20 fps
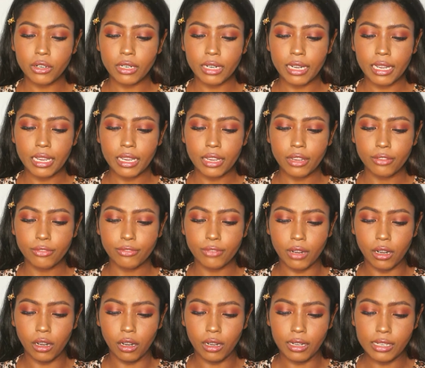clay
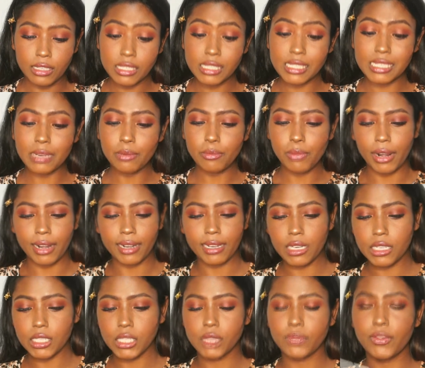instant
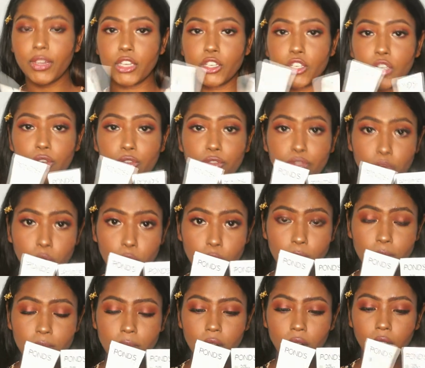brightness facial
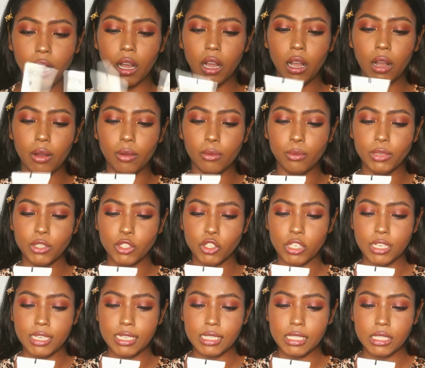foam, which
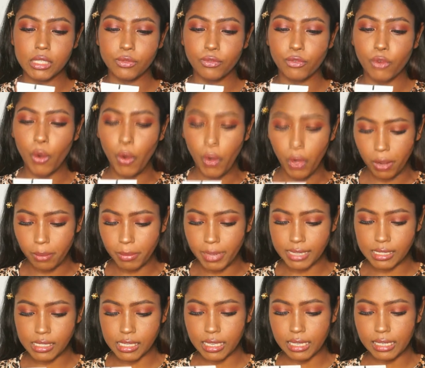is for
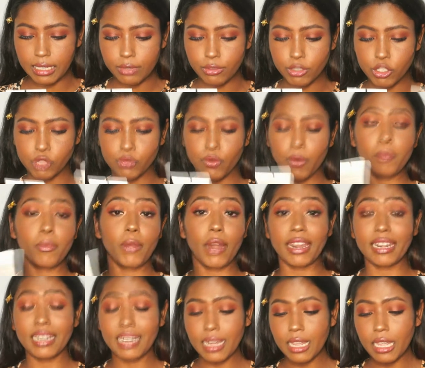
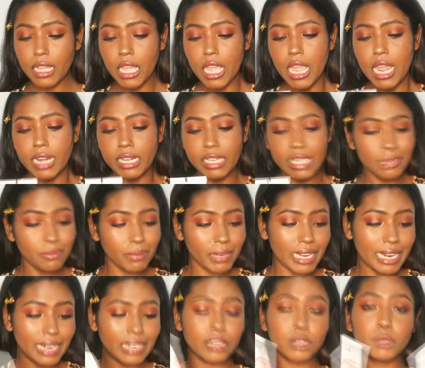brightening.
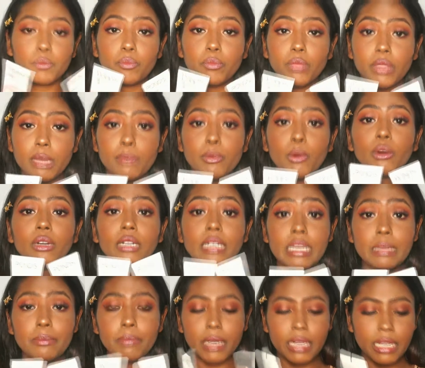They both
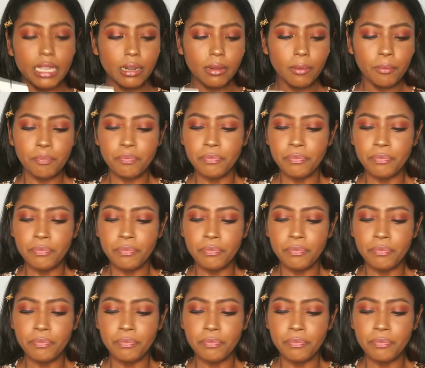deep clean.